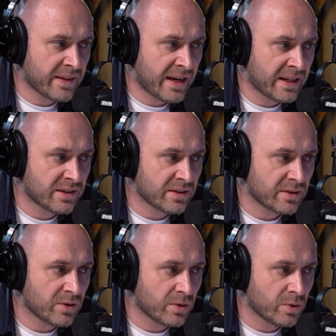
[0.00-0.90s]
that
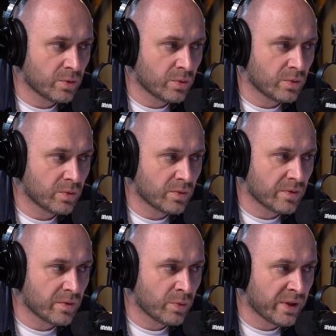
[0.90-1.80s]

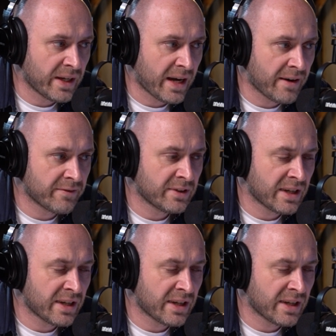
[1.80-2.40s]
we have